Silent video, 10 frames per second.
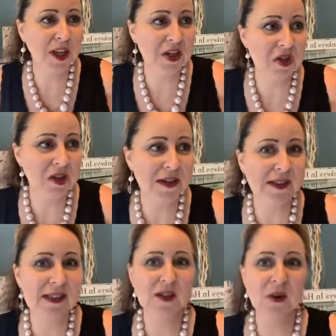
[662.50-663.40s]

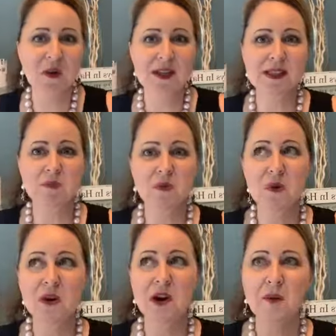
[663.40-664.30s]
Pinterest. So it's
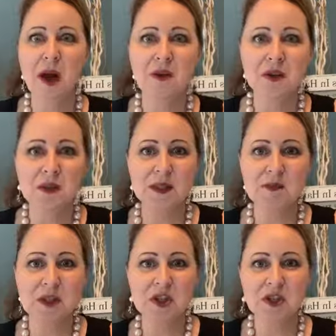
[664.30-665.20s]
more about
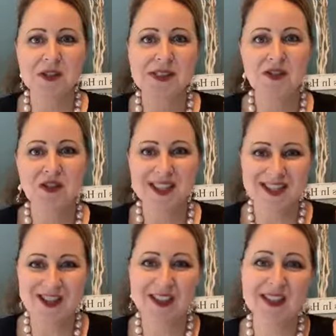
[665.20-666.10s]
using Pinterest
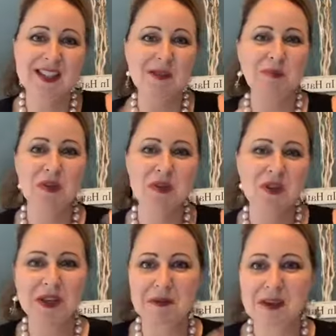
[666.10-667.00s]
strategically to build
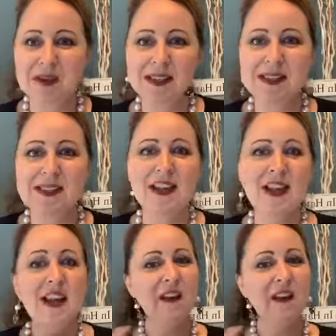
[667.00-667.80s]
your email list.